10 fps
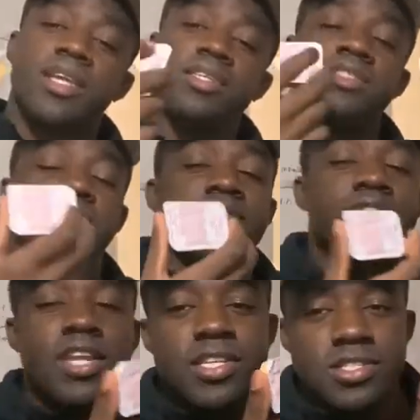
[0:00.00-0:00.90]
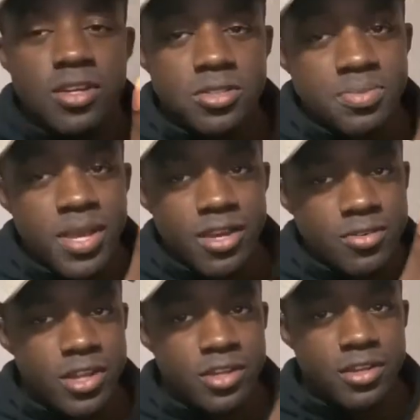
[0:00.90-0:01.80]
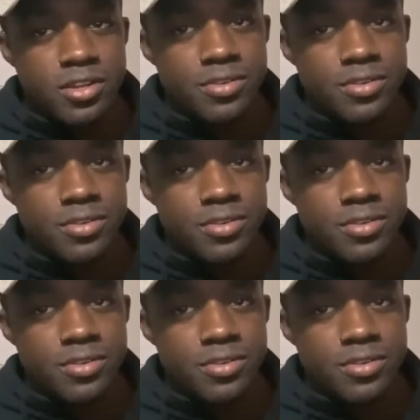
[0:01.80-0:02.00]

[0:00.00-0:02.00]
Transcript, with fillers: this Chick-fil-A sauce pack right here.